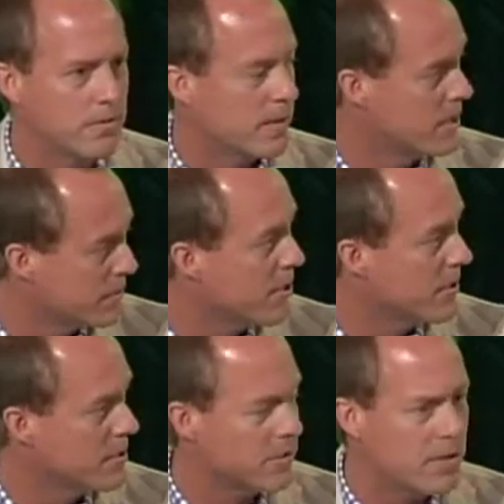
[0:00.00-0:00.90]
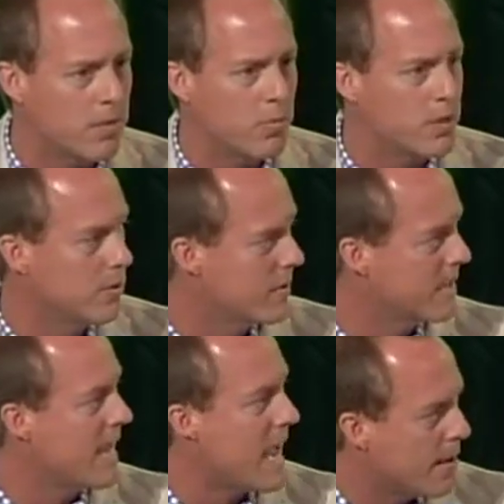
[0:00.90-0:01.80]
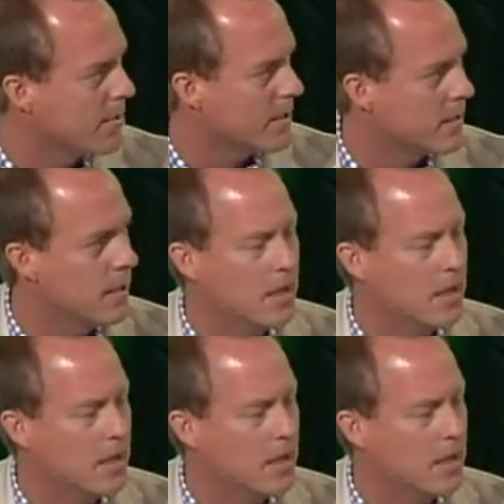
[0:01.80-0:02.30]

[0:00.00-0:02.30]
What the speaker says: experience, just like we do in the tablet,